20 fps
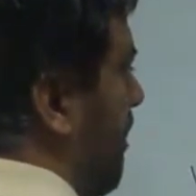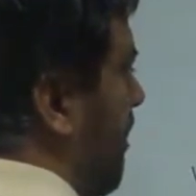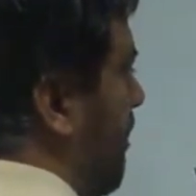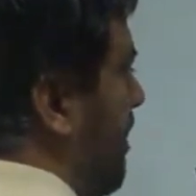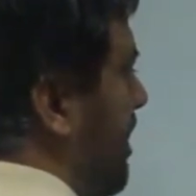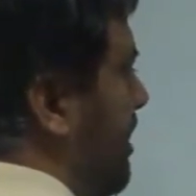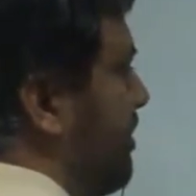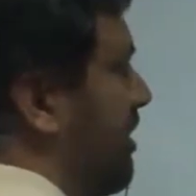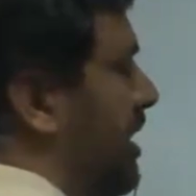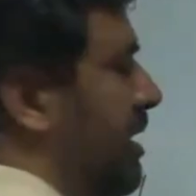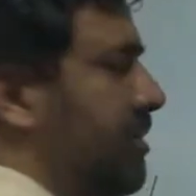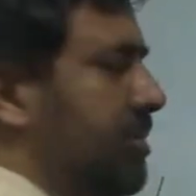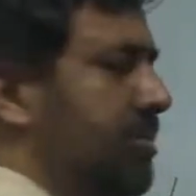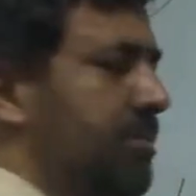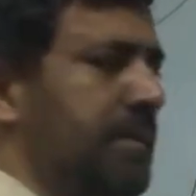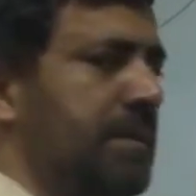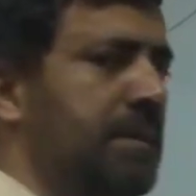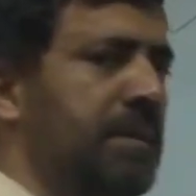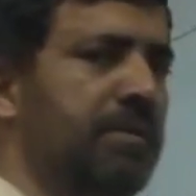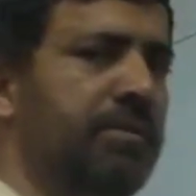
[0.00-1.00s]
what do I do
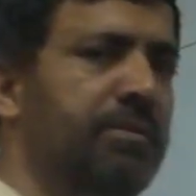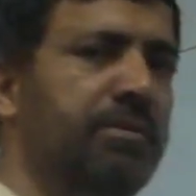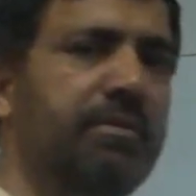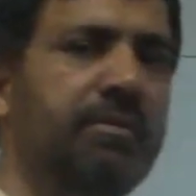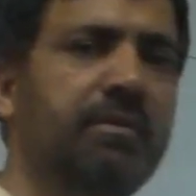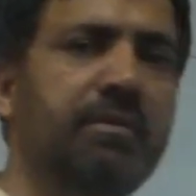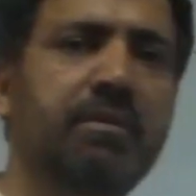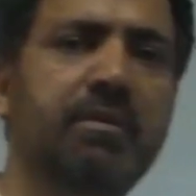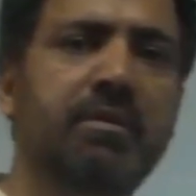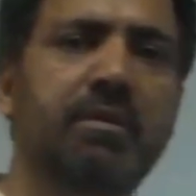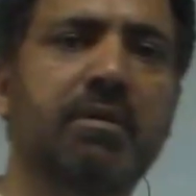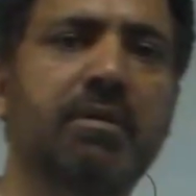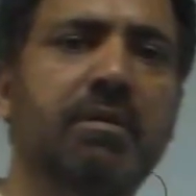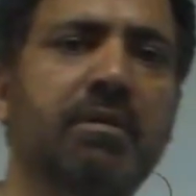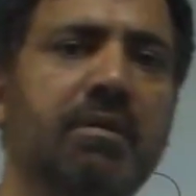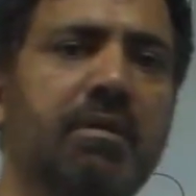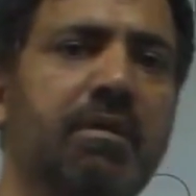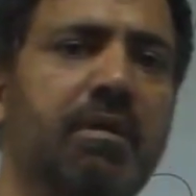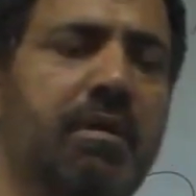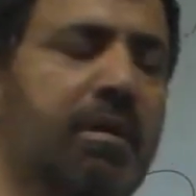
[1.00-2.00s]
with this?
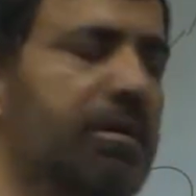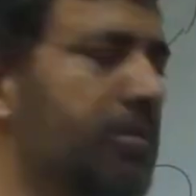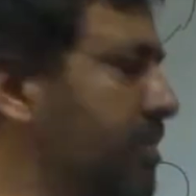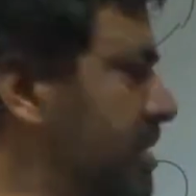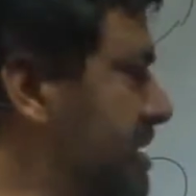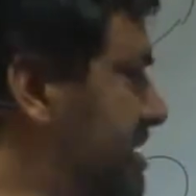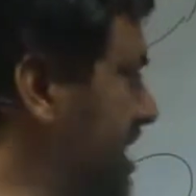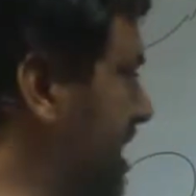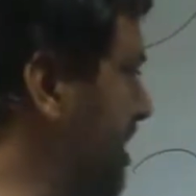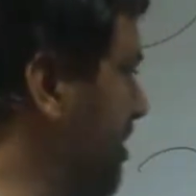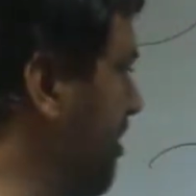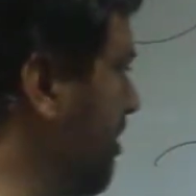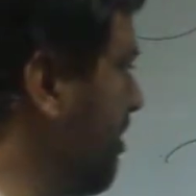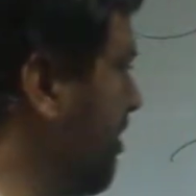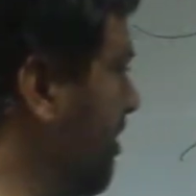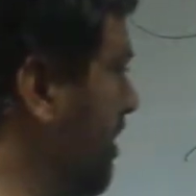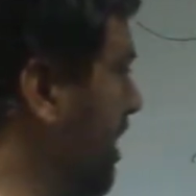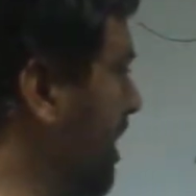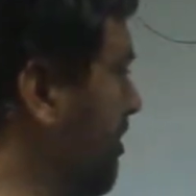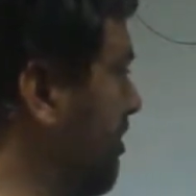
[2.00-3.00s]
Or you will say,
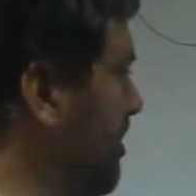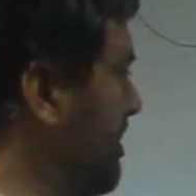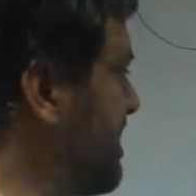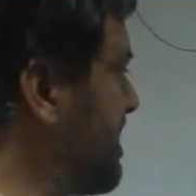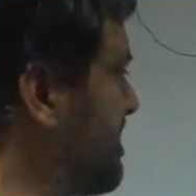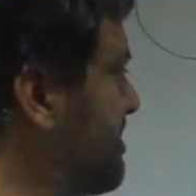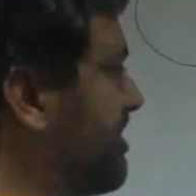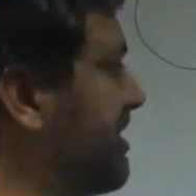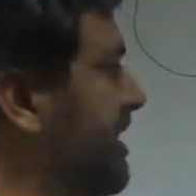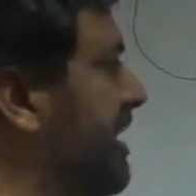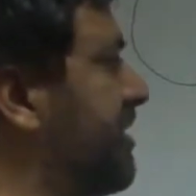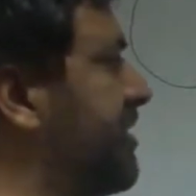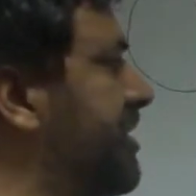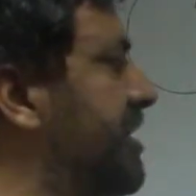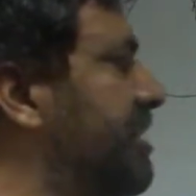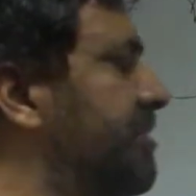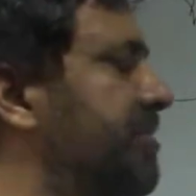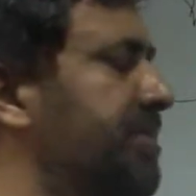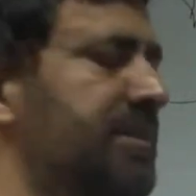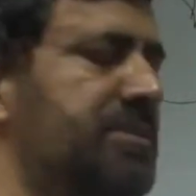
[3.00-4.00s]
no, I will just get
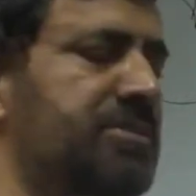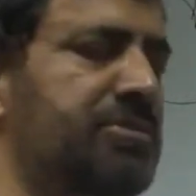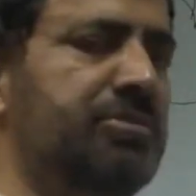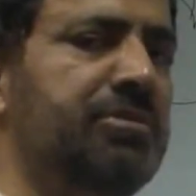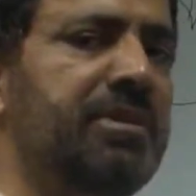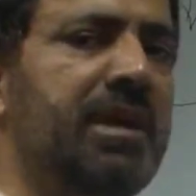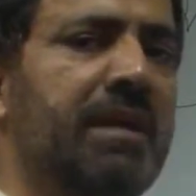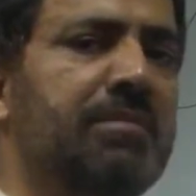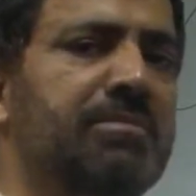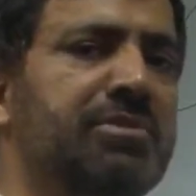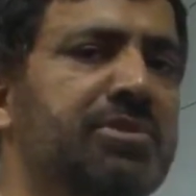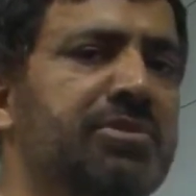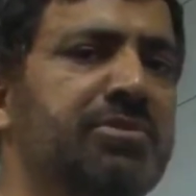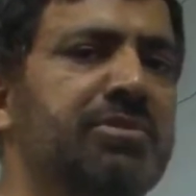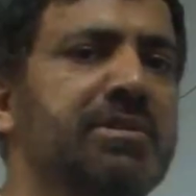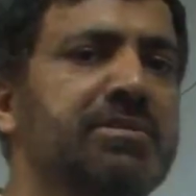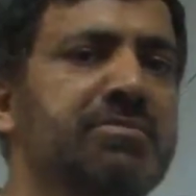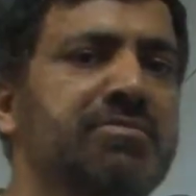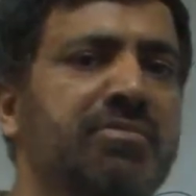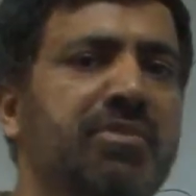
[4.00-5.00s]
rid of it. 2 times
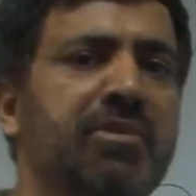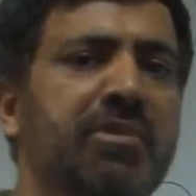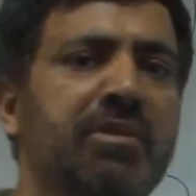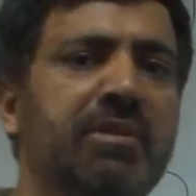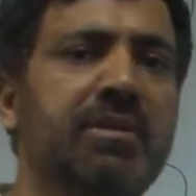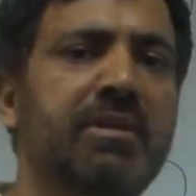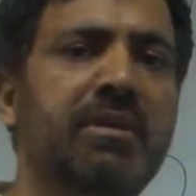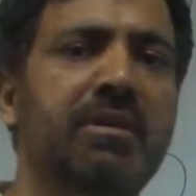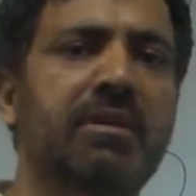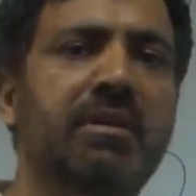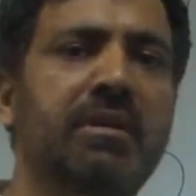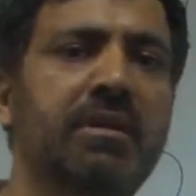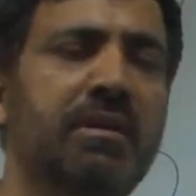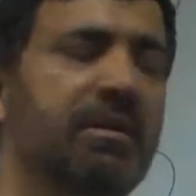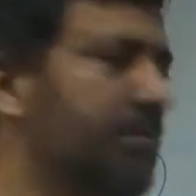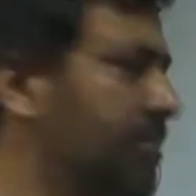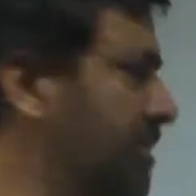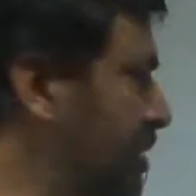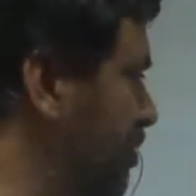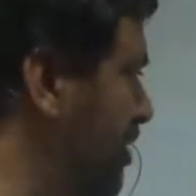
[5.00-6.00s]
2 is 4.
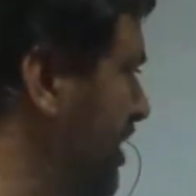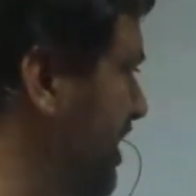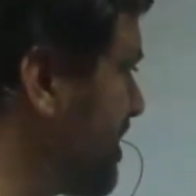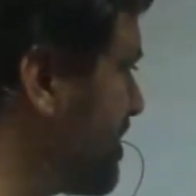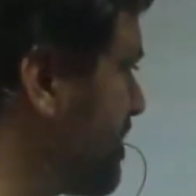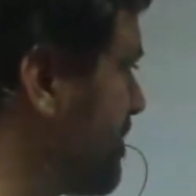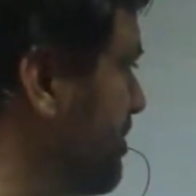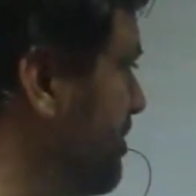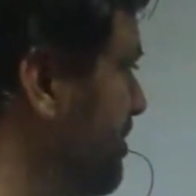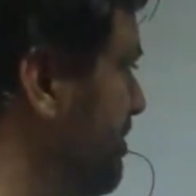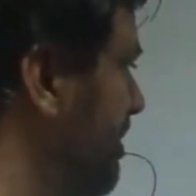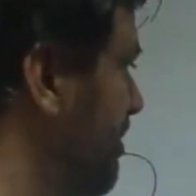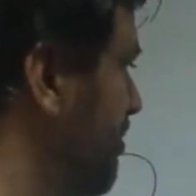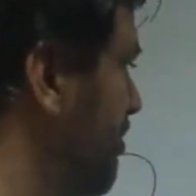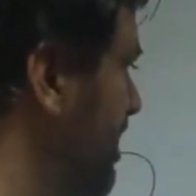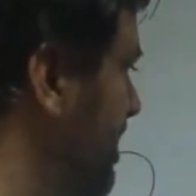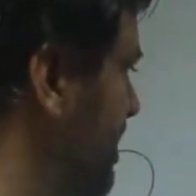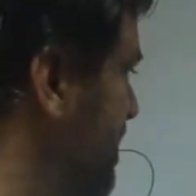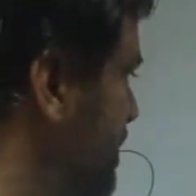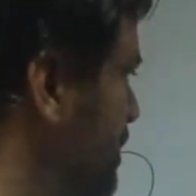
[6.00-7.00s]
But what is 2
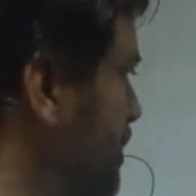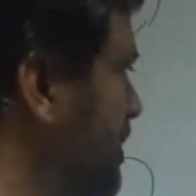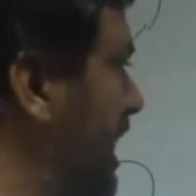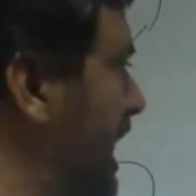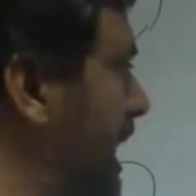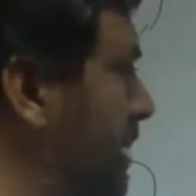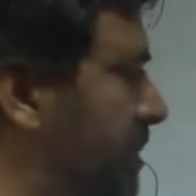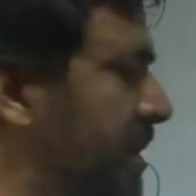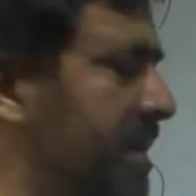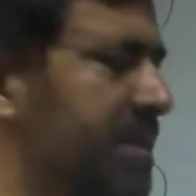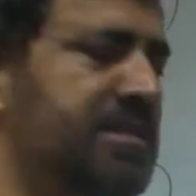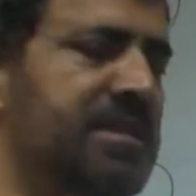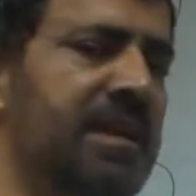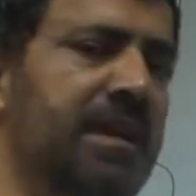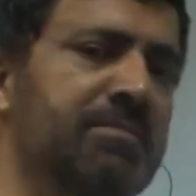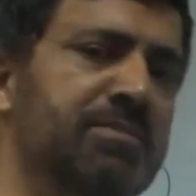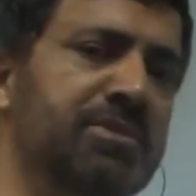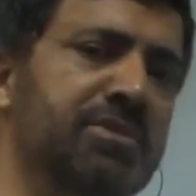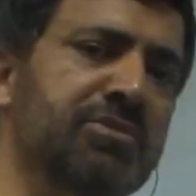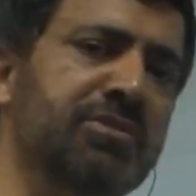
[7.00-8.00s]
apples
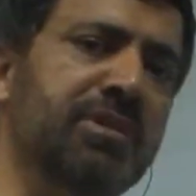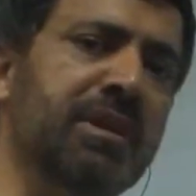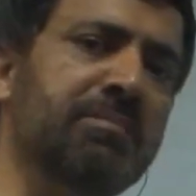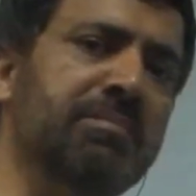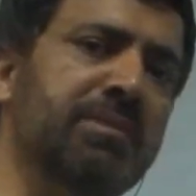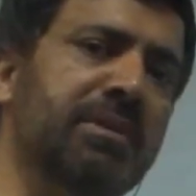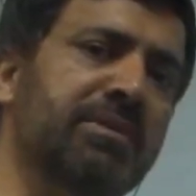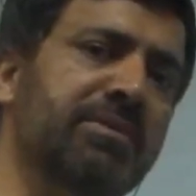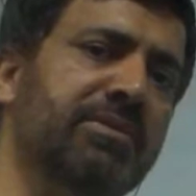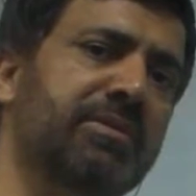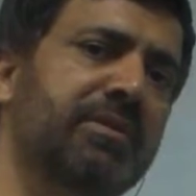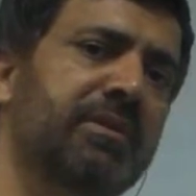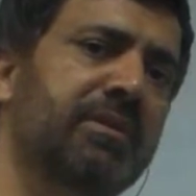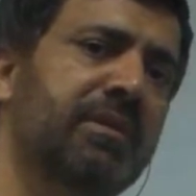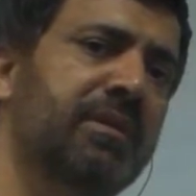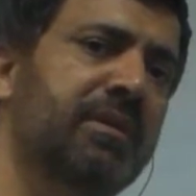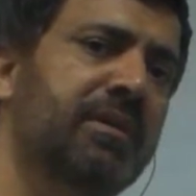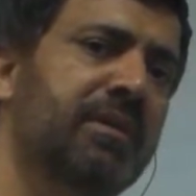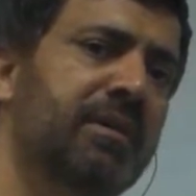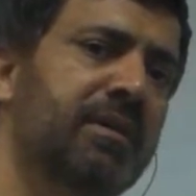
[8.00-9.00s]
times 2 apples?
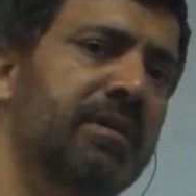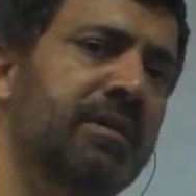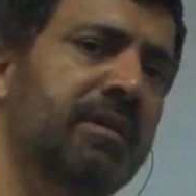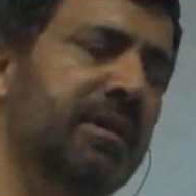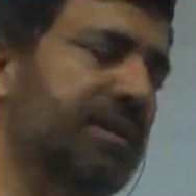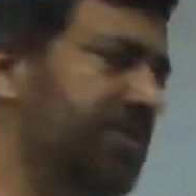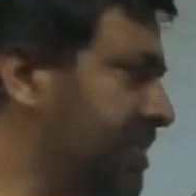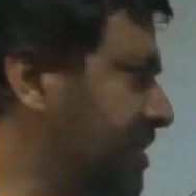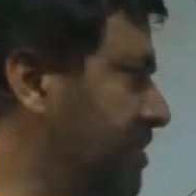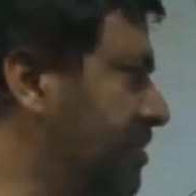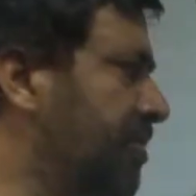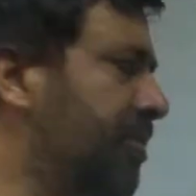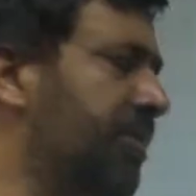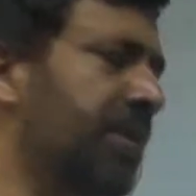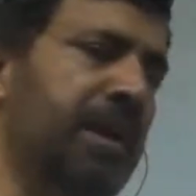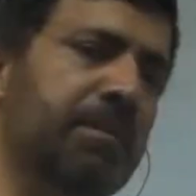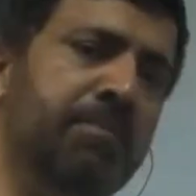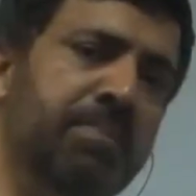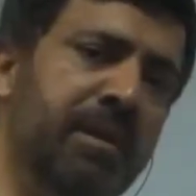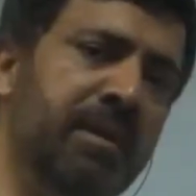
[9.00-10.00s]
Is it
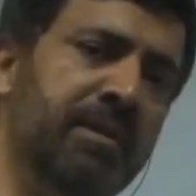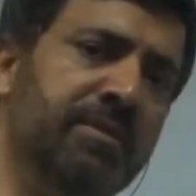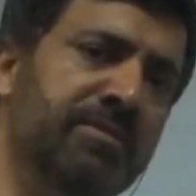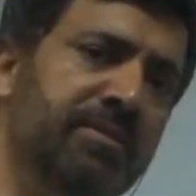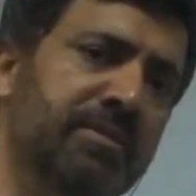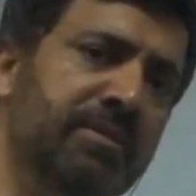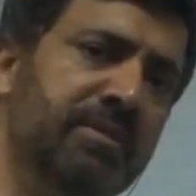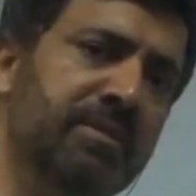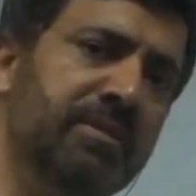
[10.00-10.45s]
4 apples?